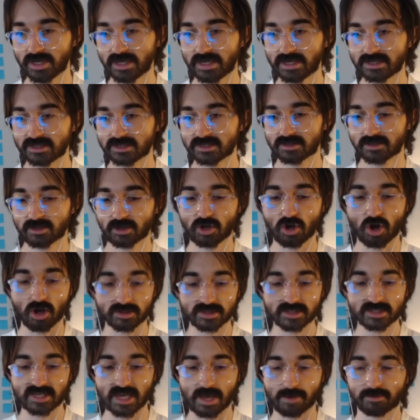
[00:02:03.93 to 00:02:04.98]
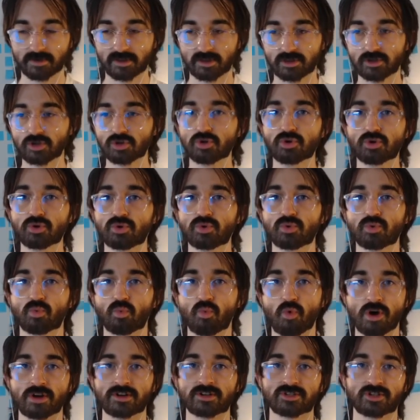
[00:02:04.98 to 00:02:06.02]
is the concept that you
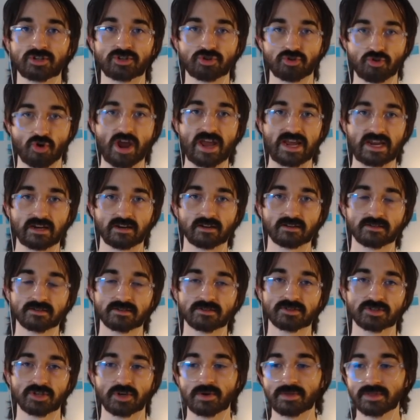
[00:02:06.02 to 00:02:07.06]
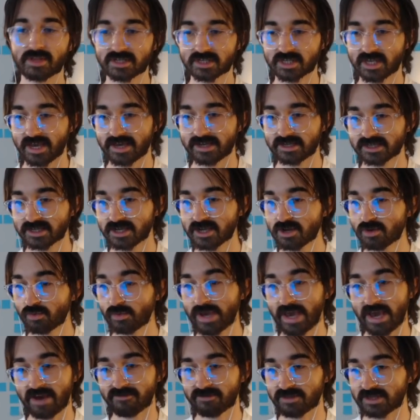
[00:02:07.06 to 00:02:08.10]
want to train. So in this case, we
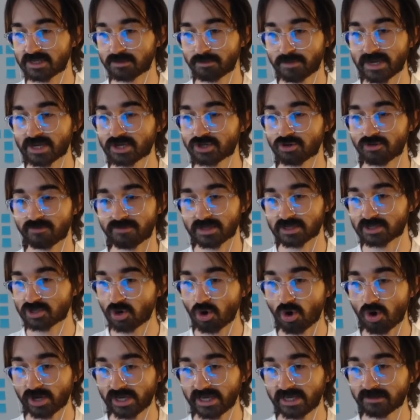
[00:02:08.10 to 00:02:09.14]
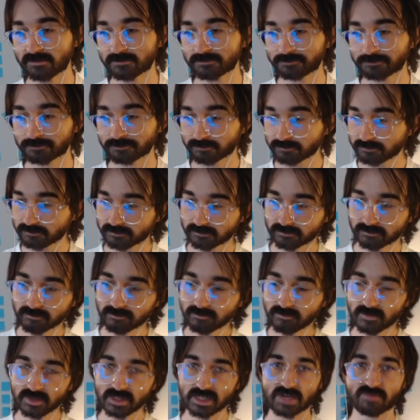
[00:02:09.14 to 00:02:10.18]
have this picture of this corgi.
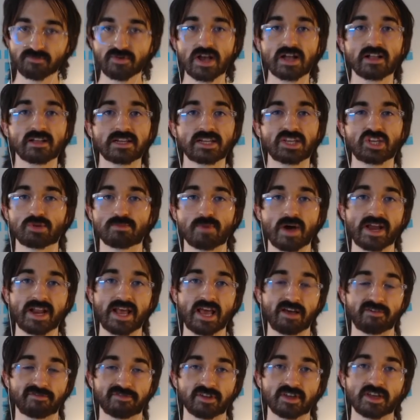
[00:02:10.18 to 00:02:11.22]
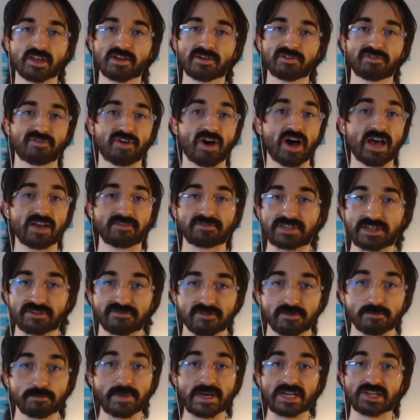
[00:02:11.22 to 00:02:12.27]
In reality, you might have 5
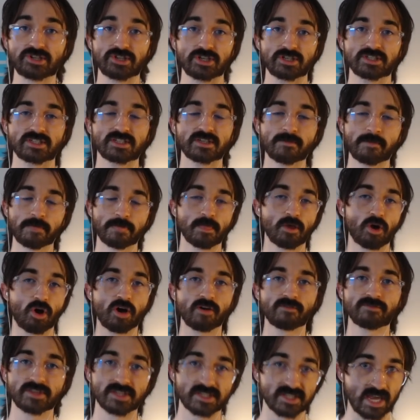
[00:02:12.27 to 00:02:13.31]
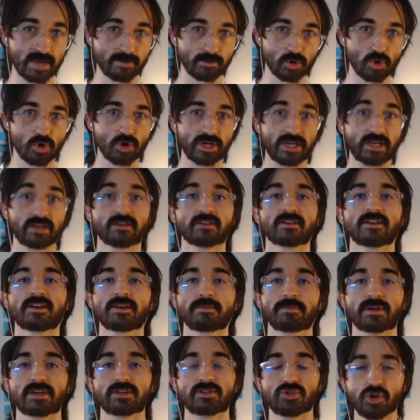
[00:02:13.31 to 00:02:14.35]
different pictures of the same corgi
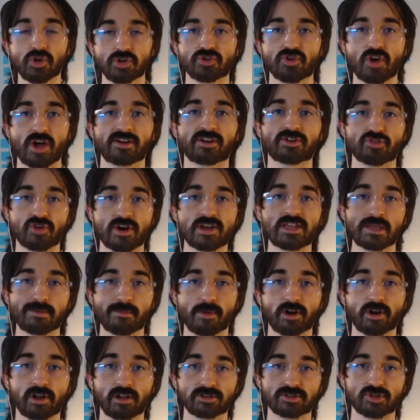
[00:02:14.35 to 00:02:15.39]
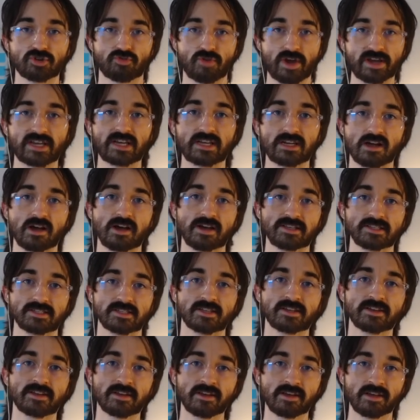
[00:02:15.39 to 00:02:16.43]
because you're trying to train the model to recognize
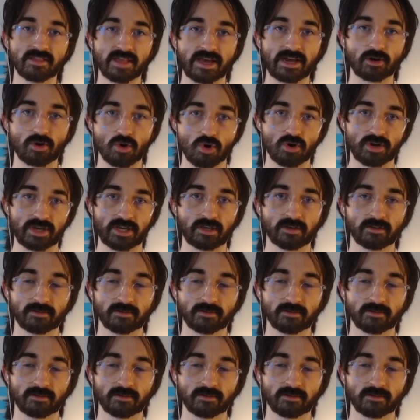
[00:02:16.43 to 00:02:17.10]
that corgi.